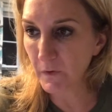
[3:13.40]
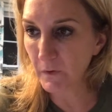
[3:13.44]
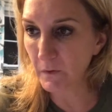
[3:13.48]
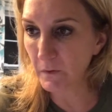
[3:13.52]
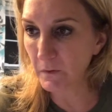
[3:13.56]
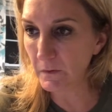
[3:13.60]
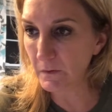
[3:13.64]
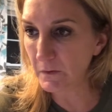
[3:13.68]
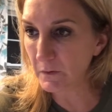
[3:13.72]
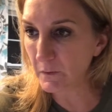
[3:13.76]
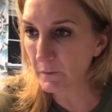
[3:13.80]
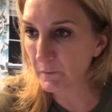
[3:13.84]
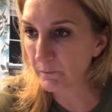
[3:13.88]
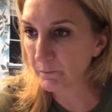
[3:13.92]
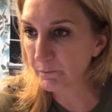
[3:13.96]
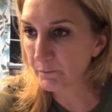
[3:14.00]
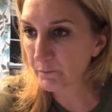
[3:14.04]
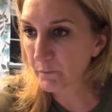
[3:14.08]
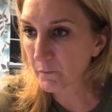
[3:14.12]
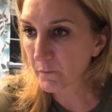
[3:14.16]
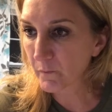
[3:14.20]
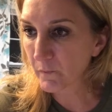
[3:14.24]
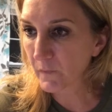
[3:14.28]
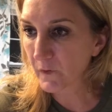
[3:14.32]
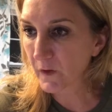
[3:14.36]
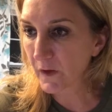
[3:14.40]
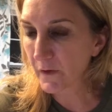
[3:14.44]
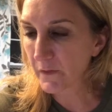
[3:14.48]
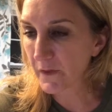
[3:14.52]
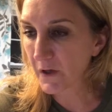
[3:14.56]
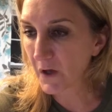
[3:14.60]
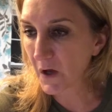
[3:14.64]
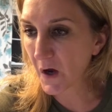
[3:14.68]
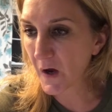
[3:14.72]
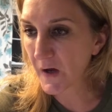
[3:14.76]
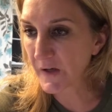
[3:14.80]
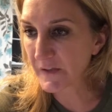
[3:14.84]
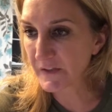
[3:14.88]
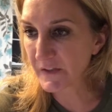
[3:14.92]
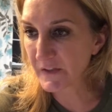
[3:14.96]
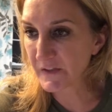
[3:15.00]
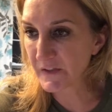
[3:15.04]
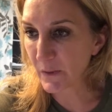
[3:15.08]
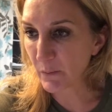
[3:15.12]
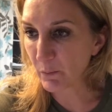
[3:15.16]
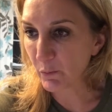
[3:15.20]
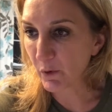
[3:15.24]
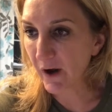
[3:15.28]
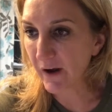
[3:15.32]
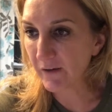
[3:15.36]
the causes
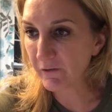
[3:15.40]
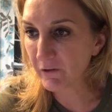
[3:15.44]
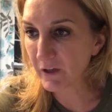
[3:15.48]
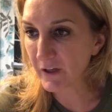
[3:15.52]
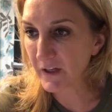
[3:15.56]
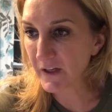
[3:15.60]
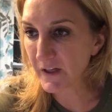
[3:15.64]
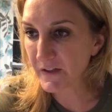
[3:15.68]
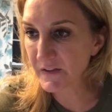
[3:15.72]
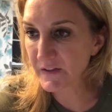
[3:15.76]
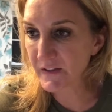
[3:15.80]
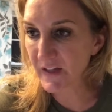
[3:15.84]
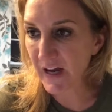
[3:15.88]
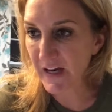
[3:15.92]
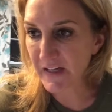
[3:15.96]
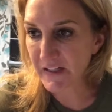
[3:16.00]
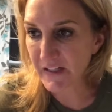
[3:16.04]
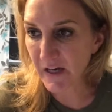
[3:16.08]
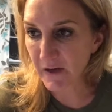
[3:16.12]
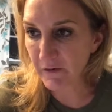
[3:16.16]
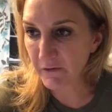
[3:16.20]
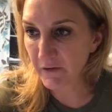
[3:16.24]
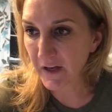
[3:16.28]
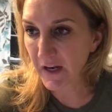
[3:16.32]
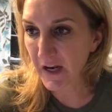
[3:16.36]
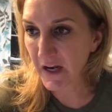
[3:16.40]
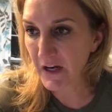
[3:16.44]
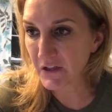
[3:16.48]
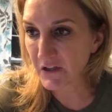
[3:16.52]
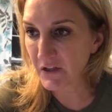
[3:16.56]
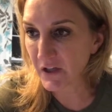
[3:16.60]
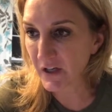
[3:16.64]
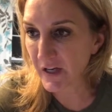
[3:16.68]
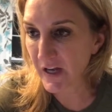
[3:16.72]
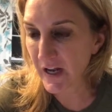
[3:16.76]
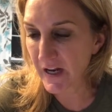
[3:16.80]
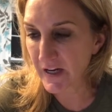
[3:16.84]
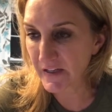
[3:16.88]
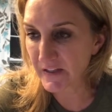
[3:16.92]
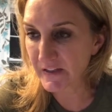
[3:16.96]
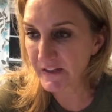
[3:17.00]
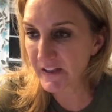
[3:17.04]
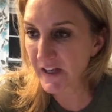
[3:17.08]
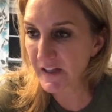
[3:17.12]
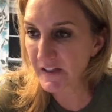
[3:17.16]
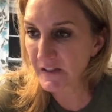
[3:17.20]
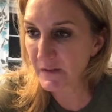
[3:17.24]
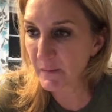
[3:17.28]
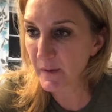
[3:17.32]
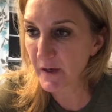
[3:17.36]
and prevalence, identification and
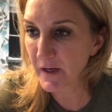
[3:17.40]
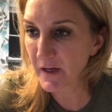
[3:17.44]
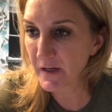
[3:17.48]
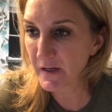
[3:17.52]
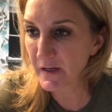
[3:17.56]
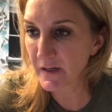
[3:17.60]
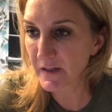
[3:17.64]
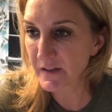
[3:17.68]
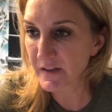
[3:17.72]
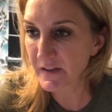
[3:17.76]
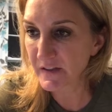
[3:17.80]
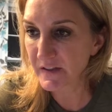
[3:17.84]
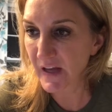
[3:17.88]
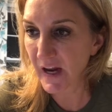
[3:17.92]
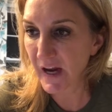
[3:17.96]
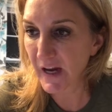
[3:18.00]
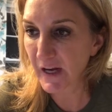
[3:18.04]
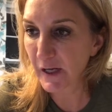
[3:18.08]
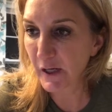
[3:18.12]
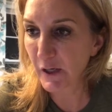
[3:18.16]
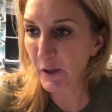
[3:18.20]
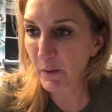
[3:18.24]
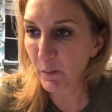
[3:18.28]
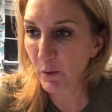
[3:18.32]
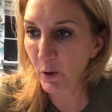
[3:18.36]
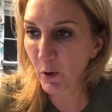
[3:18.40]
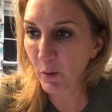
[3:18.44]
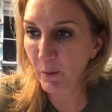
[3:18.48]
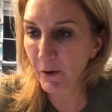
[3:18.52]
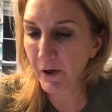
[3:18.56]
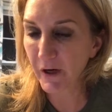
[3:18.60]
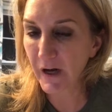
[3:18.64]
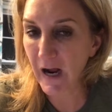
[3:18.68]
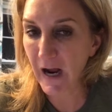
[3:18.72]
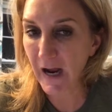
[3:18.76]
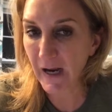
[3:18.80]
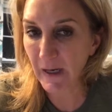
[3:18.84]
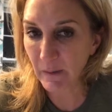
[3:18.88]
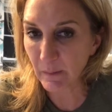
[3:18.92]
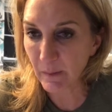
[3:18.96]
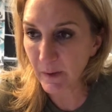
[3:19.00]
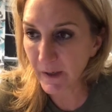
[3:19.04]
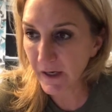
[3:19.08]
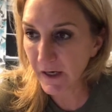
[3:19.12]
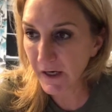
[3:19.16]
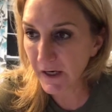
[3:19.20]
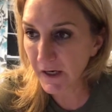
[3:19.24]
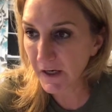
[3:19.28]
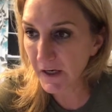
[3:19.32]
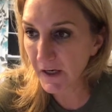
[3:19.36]
assessment, designing an appropriate
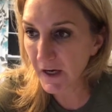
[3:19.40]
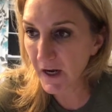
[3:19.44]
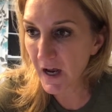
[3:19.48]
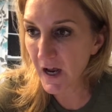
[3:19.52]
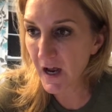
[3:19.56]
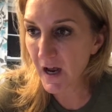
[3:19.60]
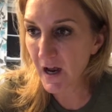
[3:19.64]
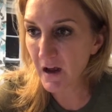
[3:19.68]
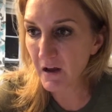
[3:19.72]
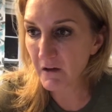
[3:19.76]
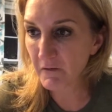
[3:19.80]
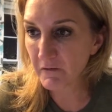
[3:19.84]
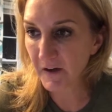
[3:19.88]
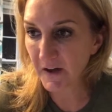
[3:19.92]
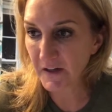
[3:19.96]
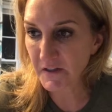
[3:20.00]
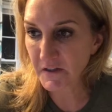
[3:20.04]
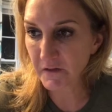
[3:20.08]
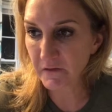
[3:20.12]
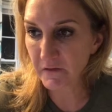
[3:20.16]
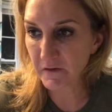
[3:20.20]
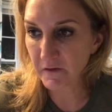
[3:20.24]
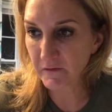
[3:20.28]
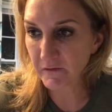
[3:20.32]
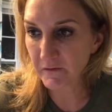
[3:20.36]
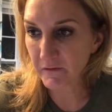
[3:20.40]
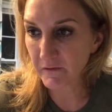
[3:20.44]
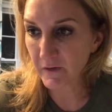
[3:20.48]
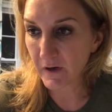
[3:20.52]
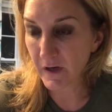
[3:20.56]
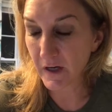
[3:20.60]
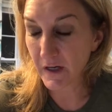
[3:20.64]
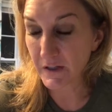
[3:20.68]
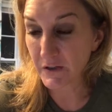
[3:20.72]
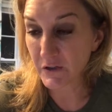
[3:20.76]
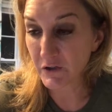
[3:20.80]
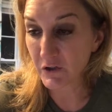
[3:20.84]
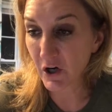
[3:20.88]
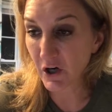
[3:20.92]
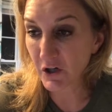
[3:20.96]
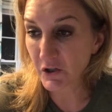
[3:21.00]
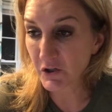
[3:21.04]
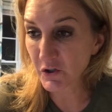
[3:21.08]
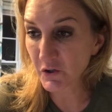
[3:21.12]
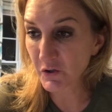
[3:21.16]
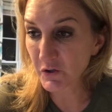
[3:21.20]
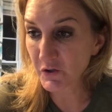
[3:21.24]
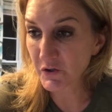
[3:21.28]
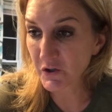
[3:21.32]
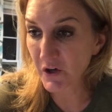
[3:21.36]
IEP, effective
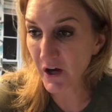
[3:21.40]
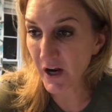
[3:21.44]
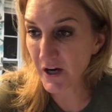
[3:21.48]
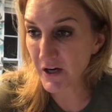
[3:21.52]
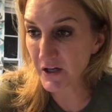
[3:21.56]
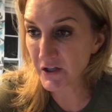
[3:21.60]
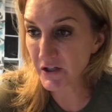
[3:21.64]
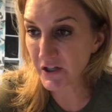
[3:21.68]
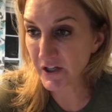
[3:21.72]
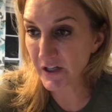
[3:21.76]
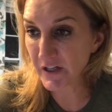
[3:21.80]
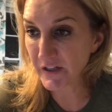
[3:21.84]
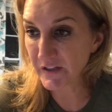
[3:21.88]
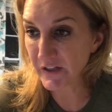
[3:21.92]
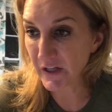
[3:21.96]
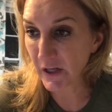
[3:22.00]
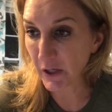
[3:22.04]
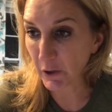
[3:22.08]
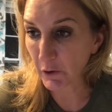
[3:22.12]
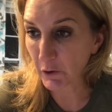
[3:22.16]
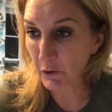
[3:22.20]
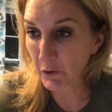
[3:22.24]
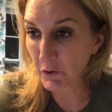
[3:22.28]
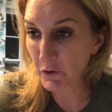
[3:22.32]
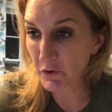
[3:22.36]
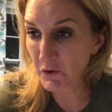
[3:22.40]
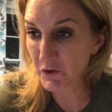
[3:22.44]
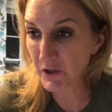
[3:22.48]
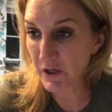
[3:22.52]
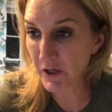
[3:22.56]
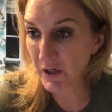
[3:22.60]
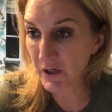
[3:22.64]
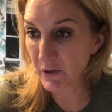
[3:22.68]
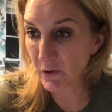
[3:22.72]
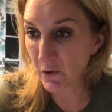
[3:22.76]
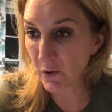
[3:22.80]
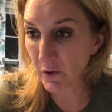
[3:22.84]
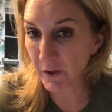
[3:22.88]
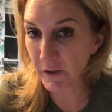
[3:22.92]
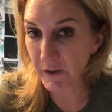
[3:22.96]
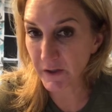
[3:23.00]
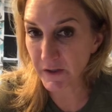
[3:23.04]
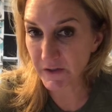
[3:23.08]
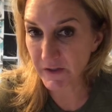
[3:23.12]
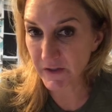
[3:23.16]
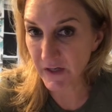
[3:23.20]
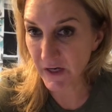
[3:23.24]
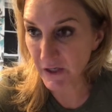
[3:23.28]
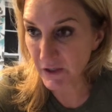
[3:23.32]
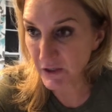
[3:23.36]
instructional strategies, inclusion,
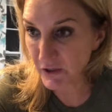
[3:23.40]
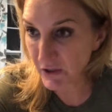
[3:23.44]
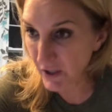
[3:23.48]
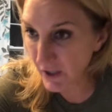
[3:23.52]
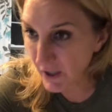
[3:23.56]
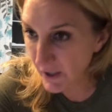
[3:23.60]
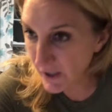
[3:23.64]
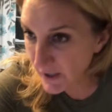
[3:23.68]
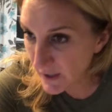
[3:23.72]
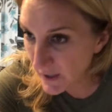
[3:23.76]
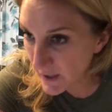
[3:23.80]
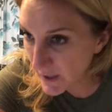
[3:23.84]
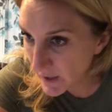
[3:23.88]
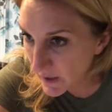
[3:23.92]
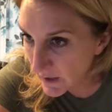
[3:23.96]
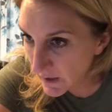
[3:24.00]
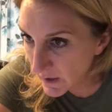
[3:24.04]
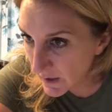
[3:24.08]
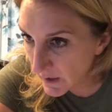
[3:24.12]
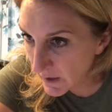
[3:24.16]
organization,